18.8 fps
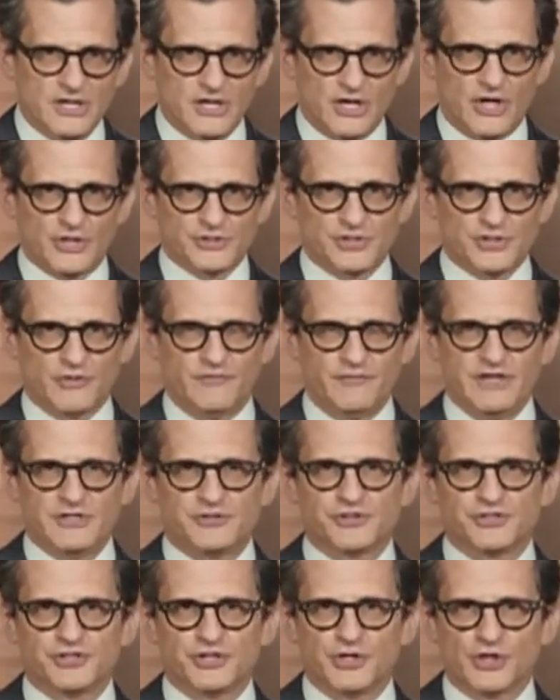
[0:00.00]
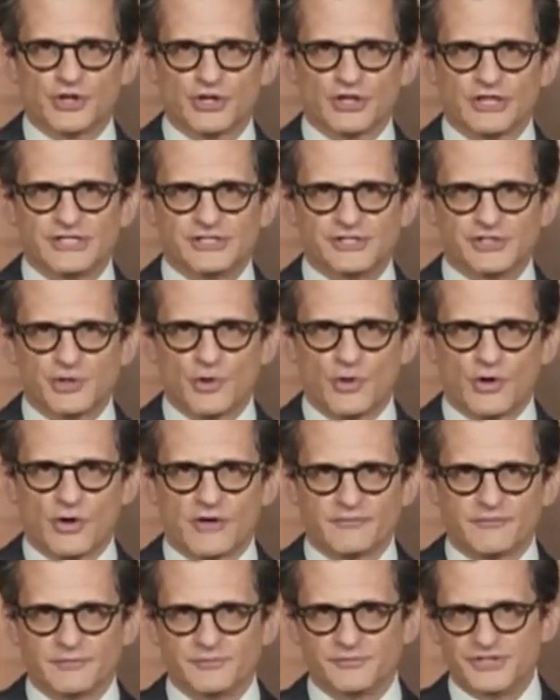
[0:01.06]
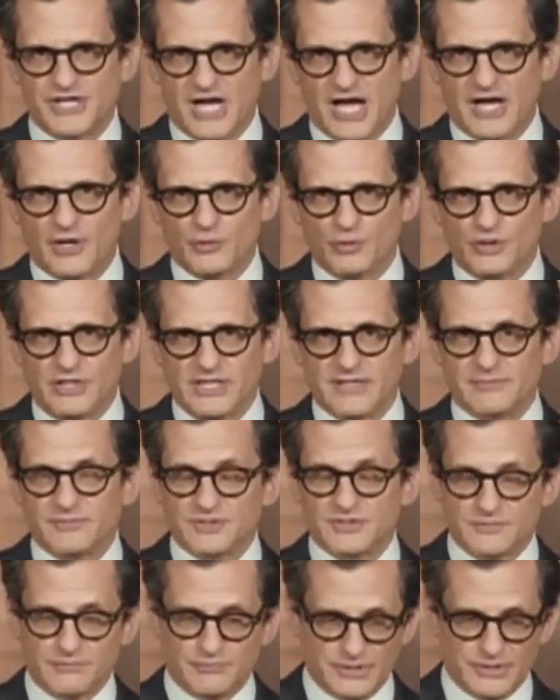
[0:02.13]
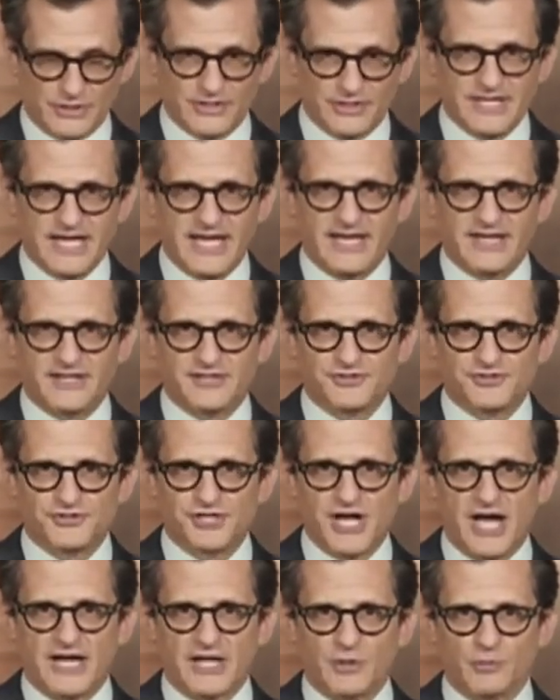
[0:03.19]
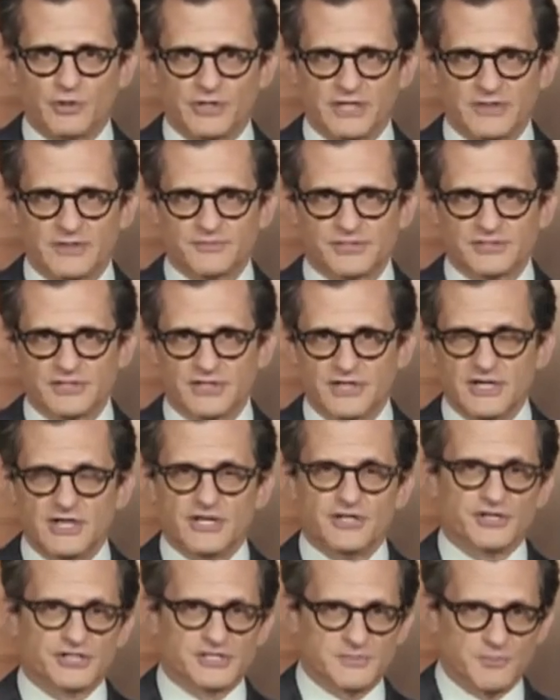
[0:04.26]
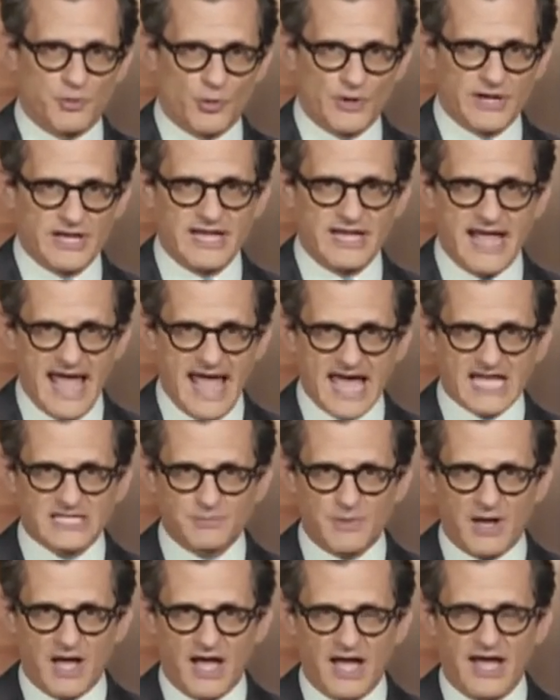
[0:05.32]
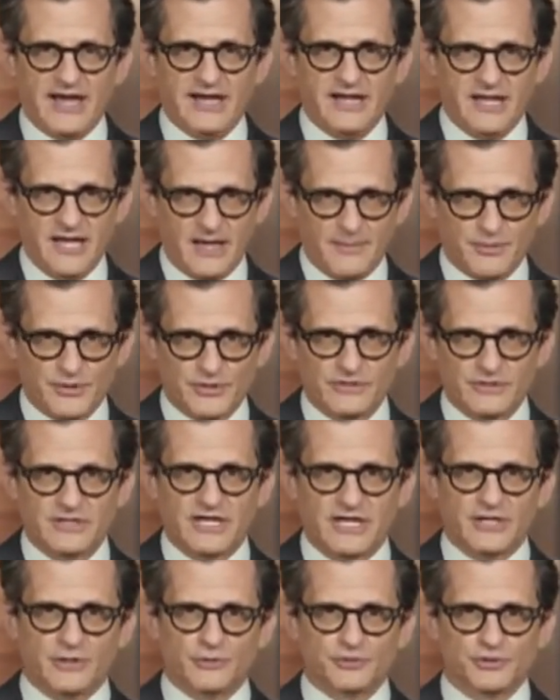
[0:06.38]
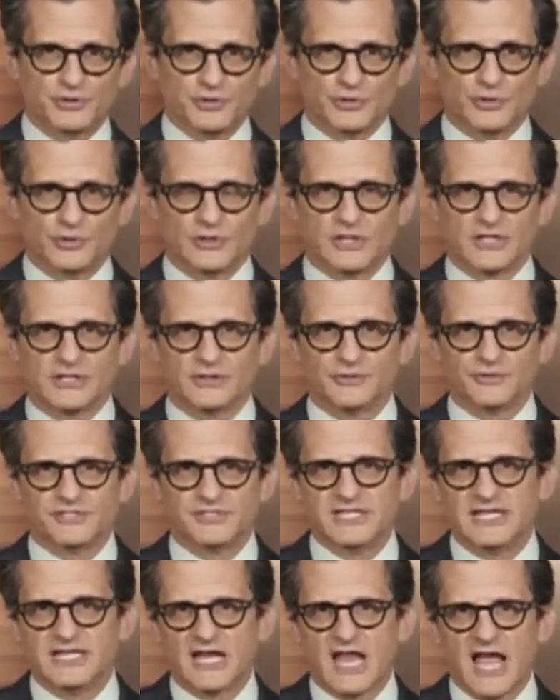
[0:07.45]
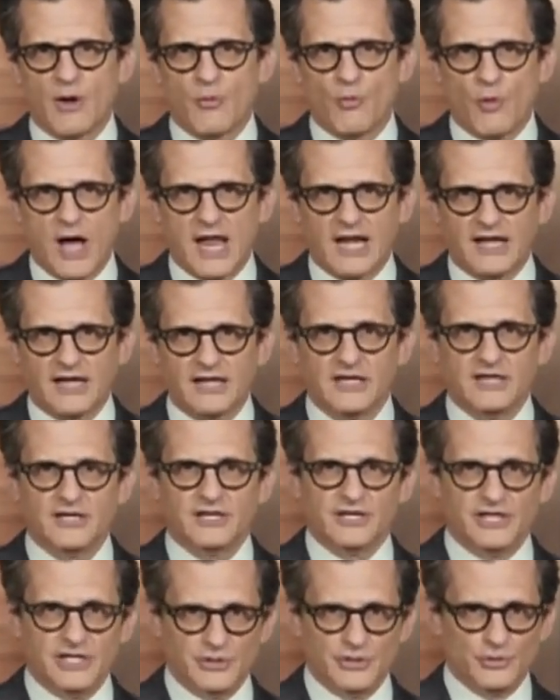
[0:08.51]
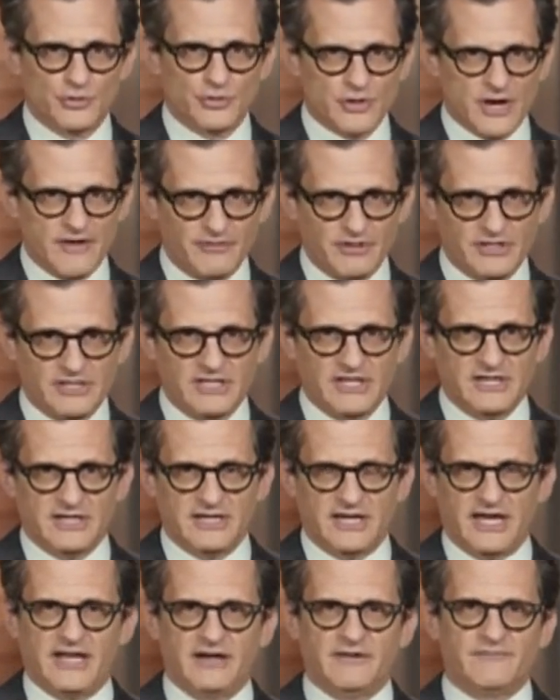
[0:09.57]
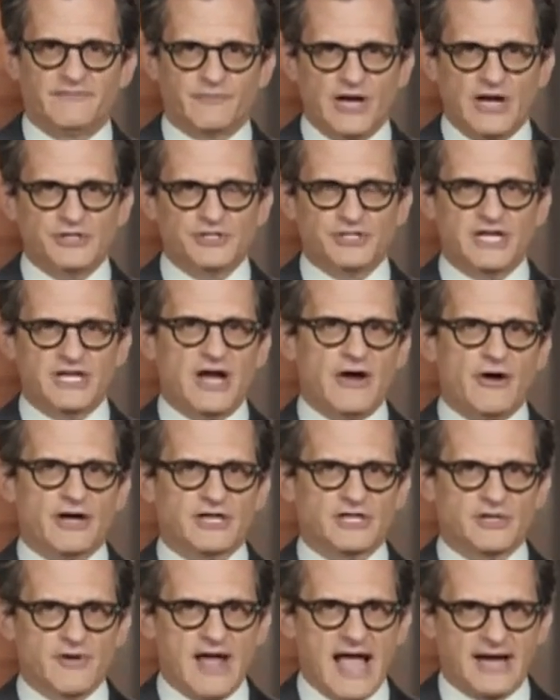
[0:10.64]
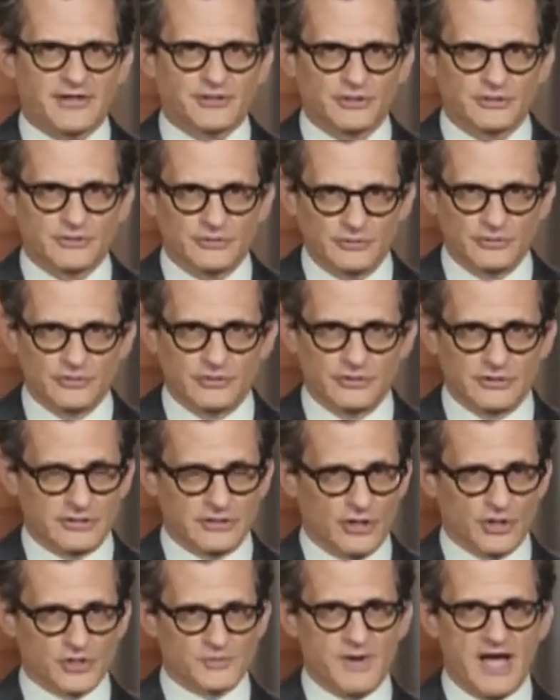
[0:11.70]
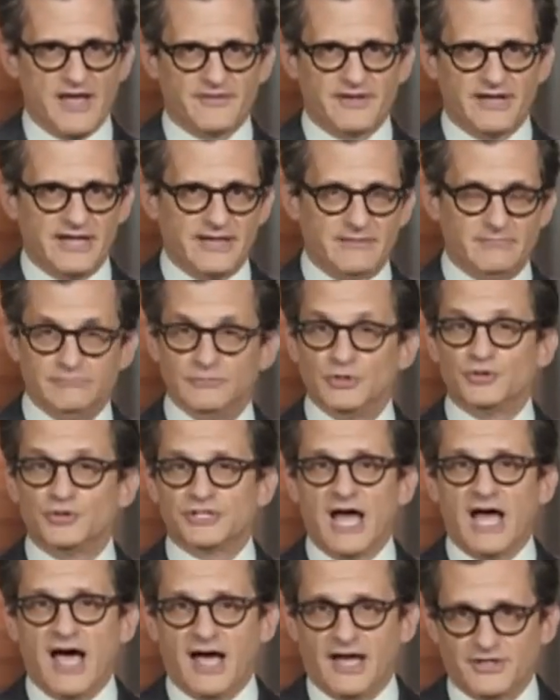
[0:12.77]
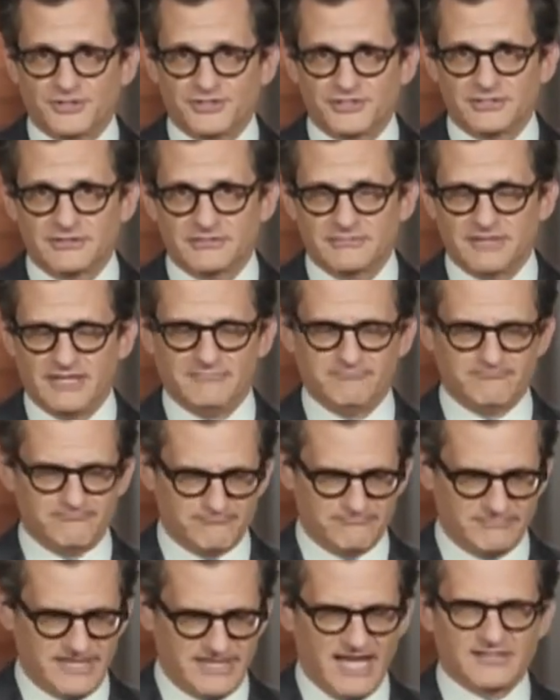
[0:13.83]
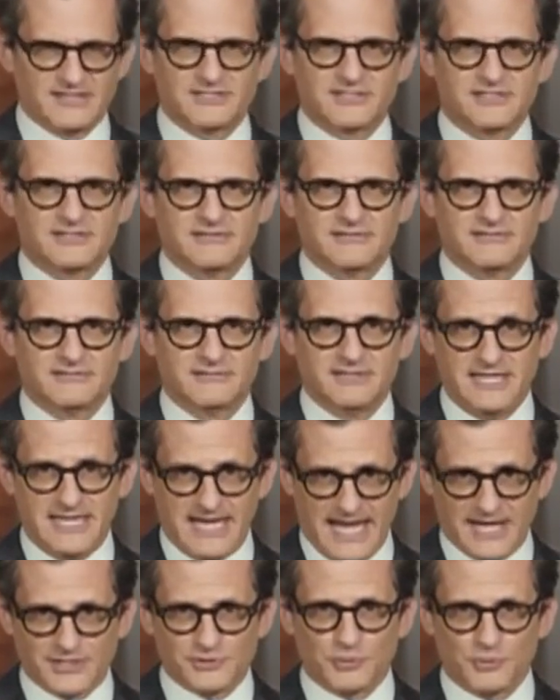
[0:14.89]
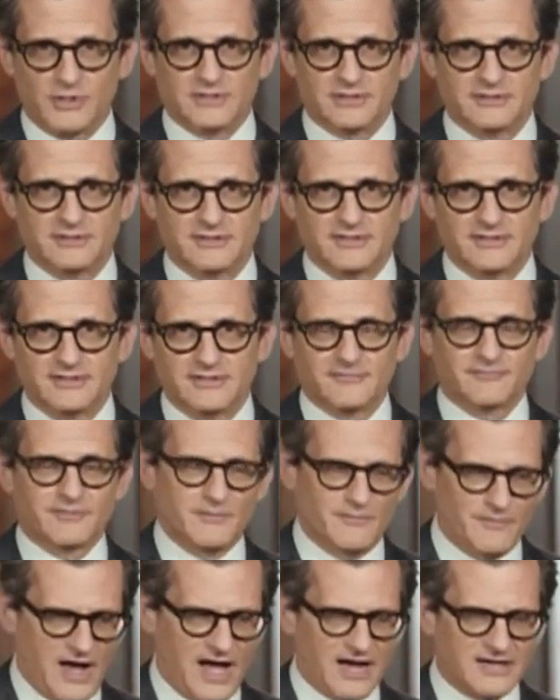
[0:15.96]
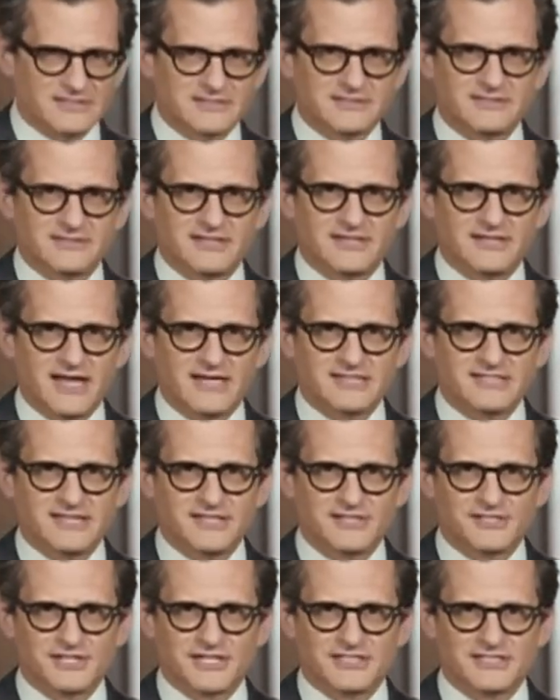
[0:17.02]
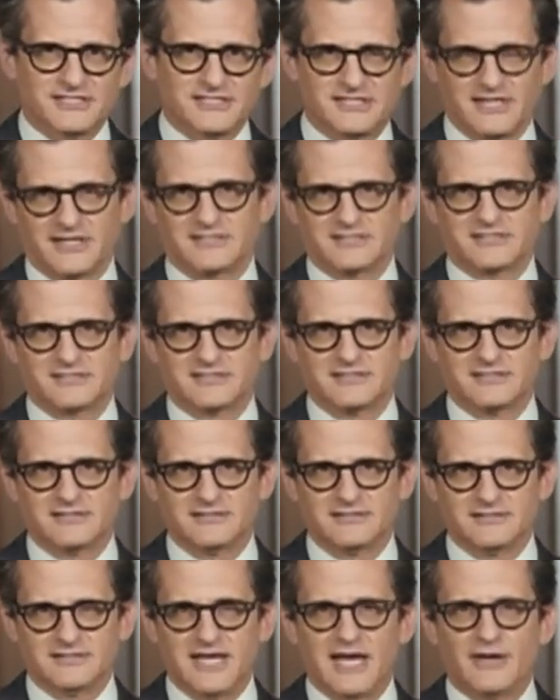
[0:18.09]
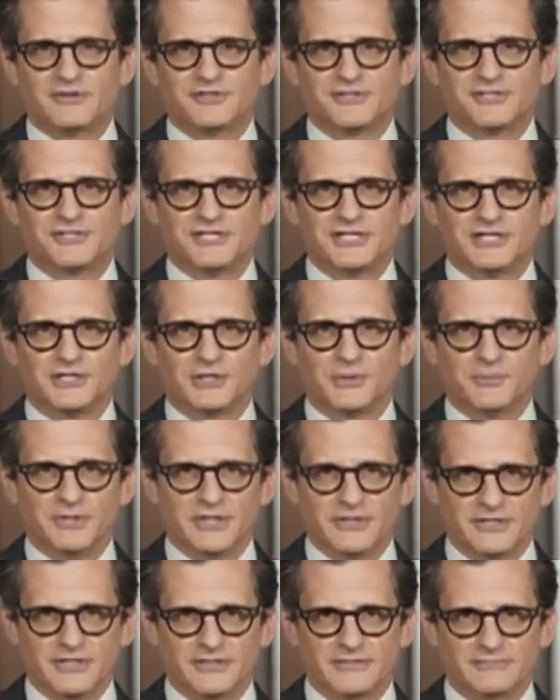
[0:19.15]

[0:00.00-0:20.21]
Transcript: also features an early score from John Williams, billed then as Johnny Williams. The supporting cast behind Hepburn and O'Toole includes Eli Wallach, Hugh Griffith, and a French character actor who goes by the name Moustache. And yes, he has one. From Fox in 1966, How to Steal a Million.